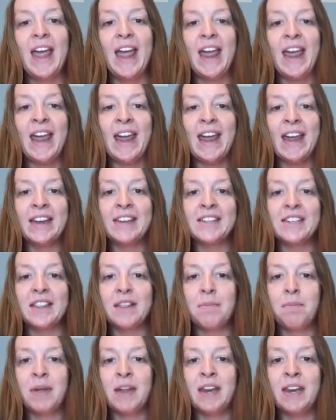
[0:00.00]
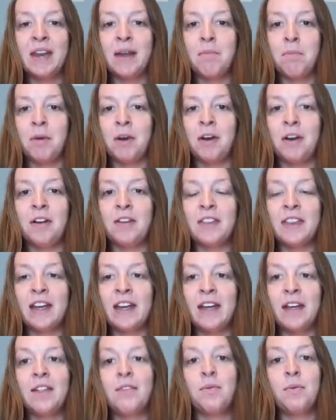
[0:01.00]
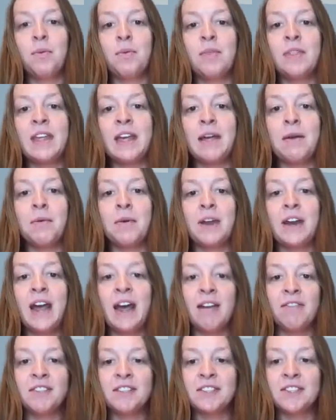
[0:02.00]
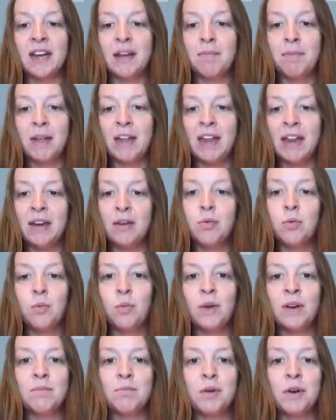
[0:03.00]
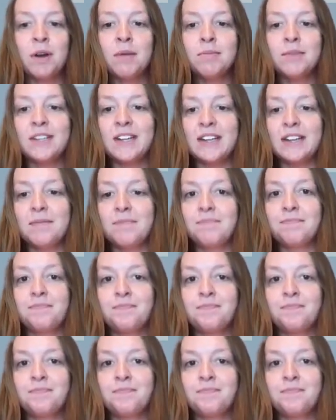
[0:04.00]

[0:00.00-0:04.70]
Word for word: and the PIN number that they would have to type in when prompted.